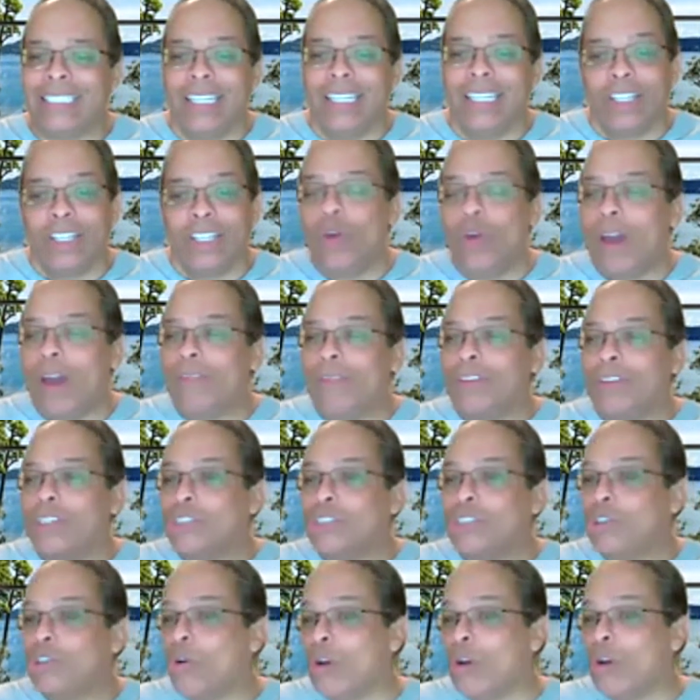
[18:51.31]
You have a
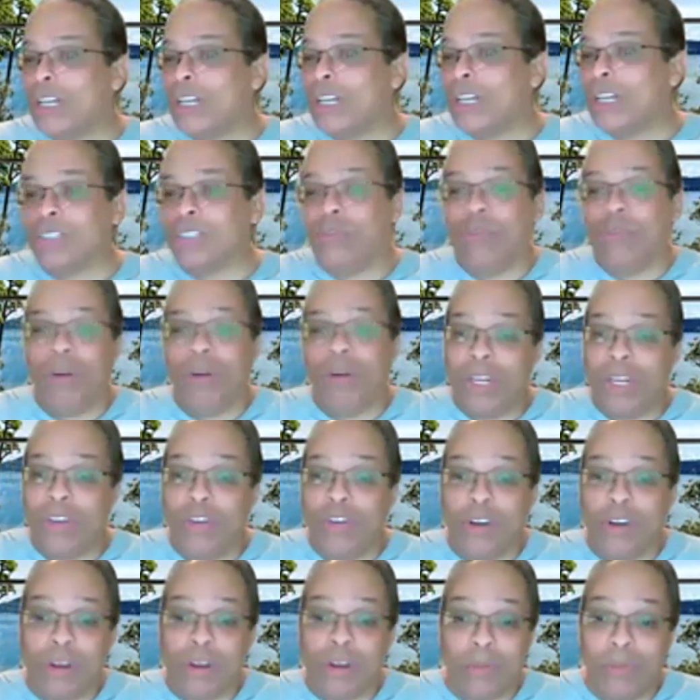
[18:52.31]
shortage of women in
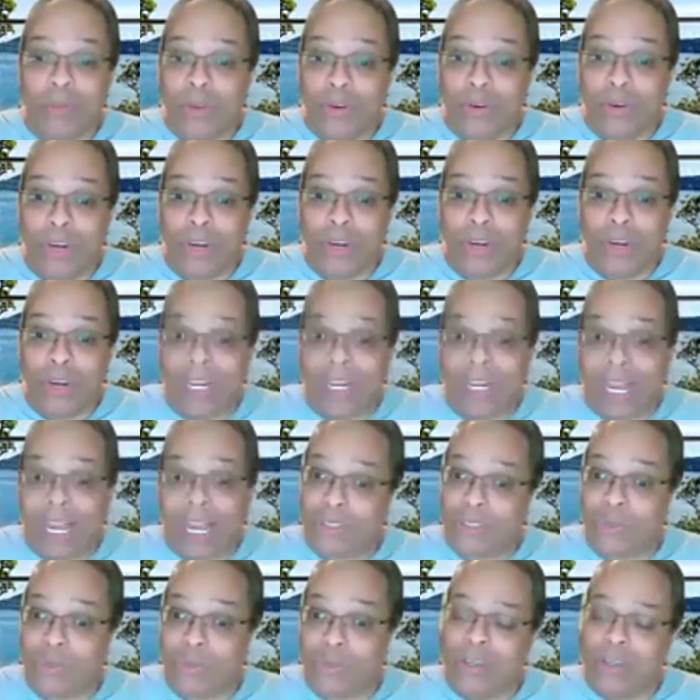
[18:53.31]
your community, I'm
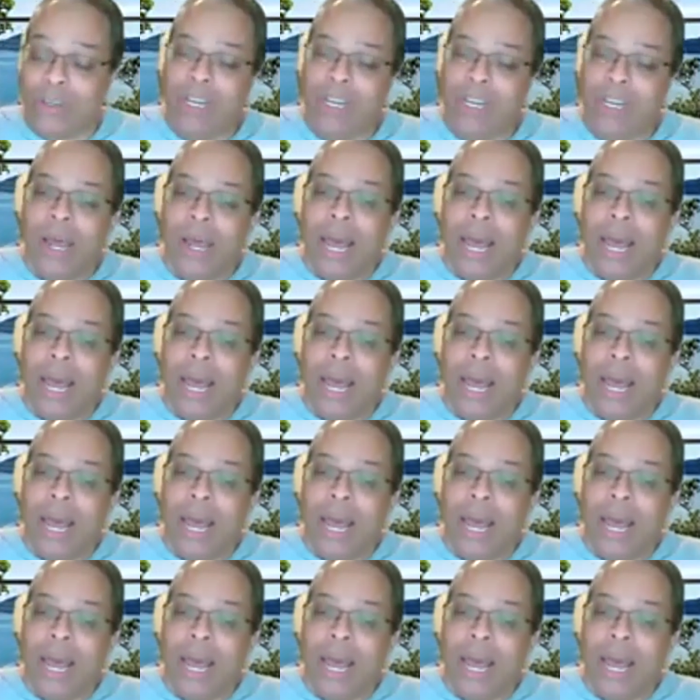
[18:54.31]
sure.